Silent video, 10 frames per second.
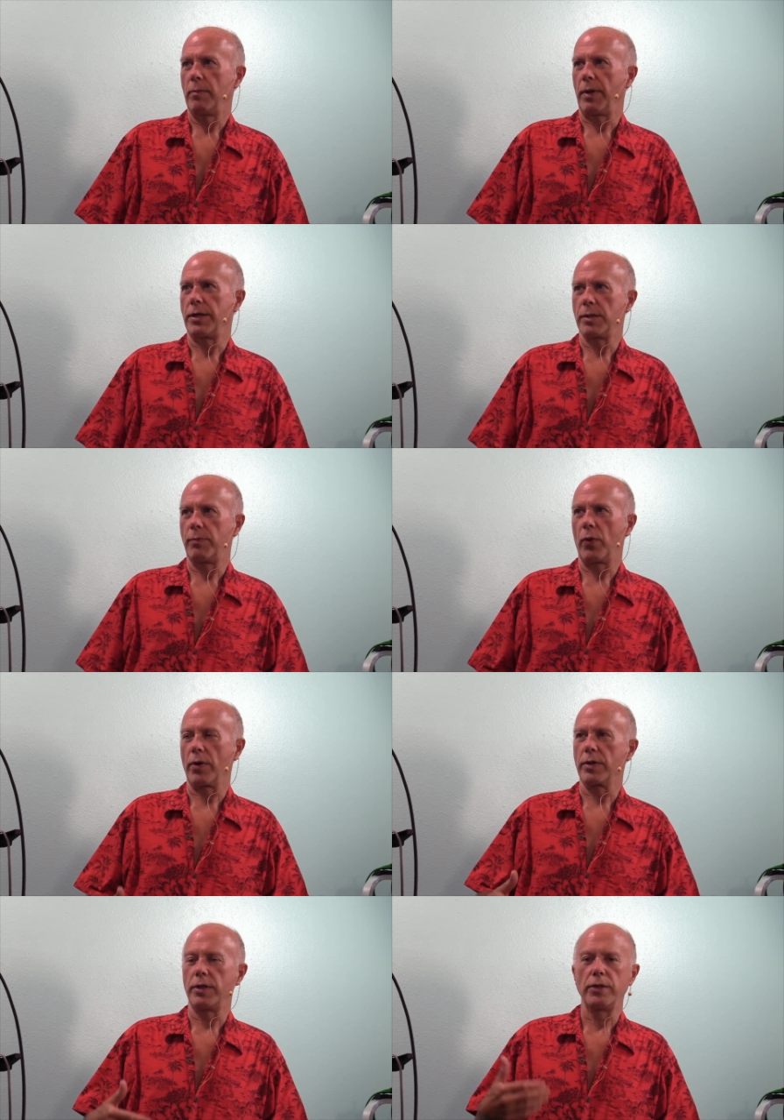But it's
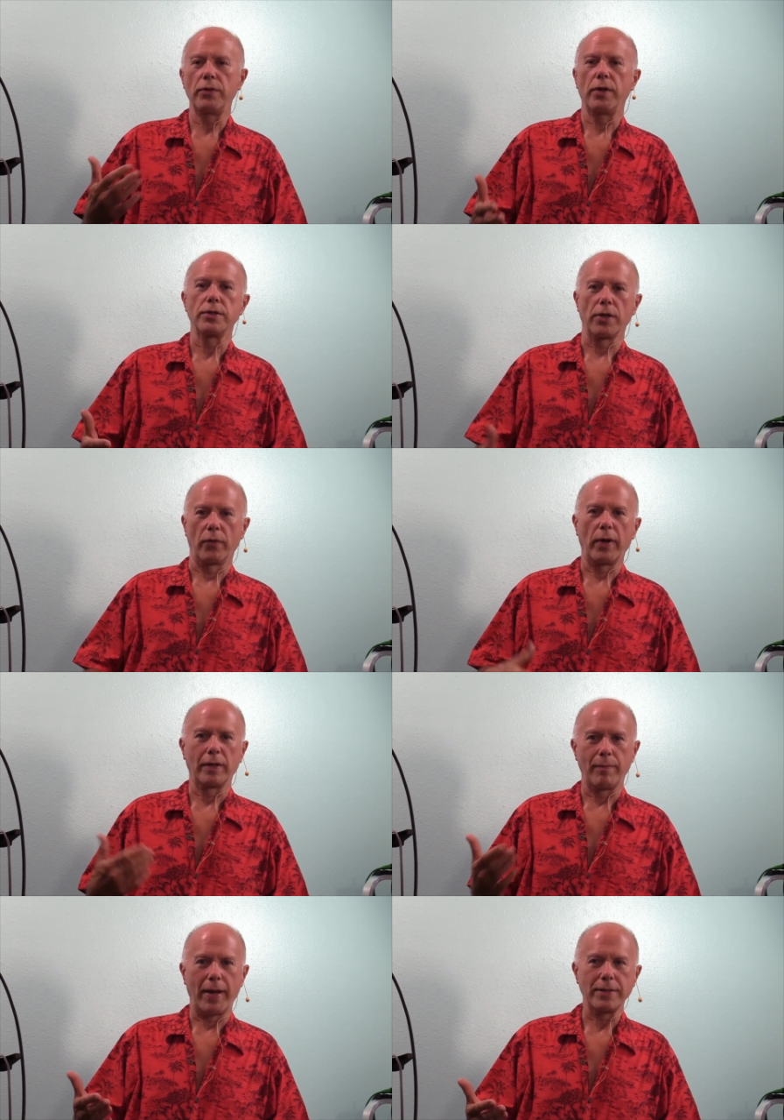important to do this on a
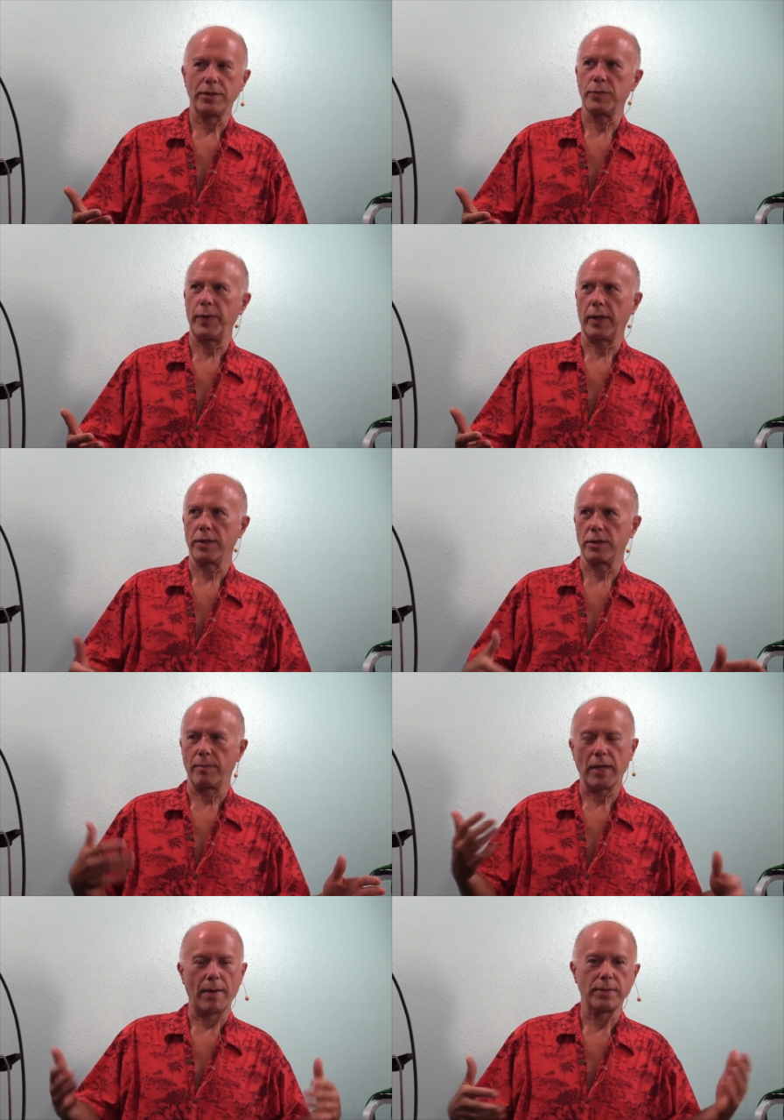regular basis because
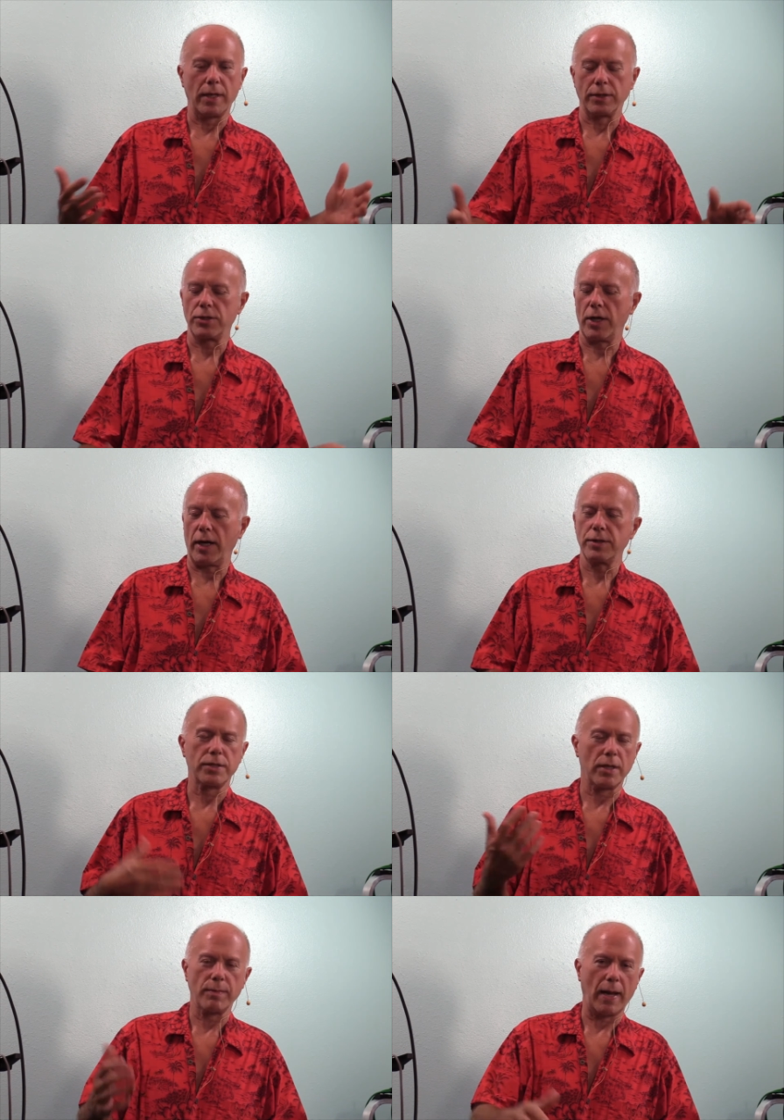sometimes things change,
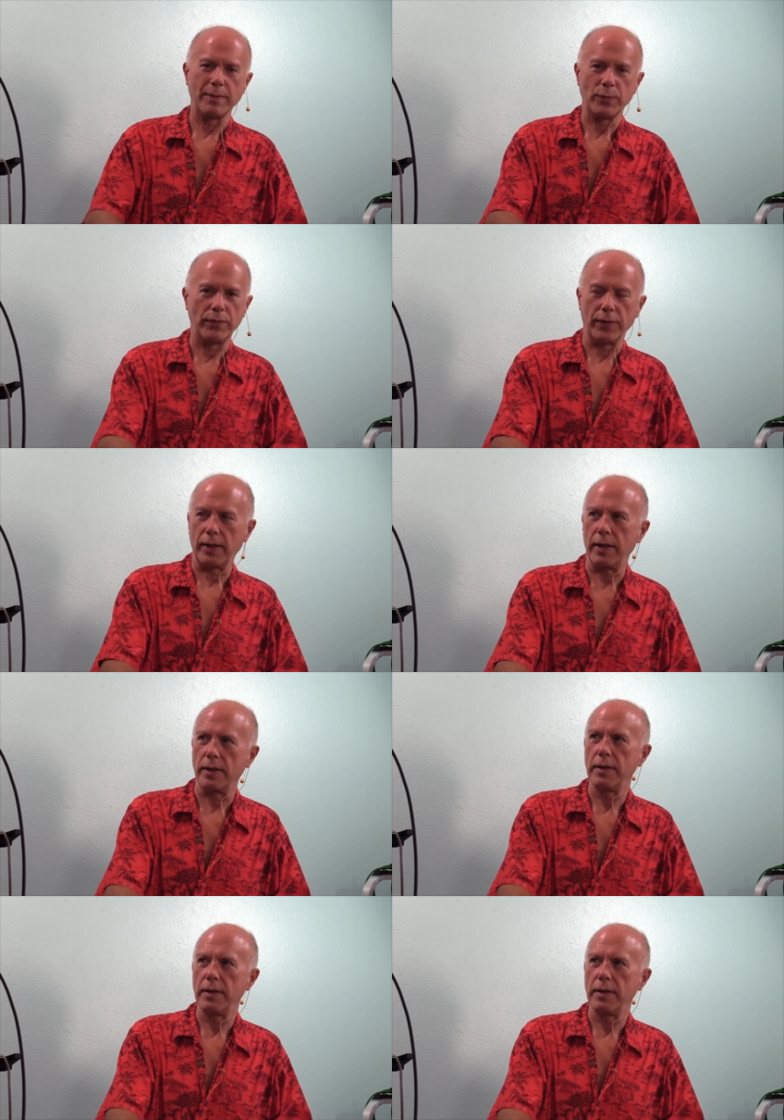sometimes we forget.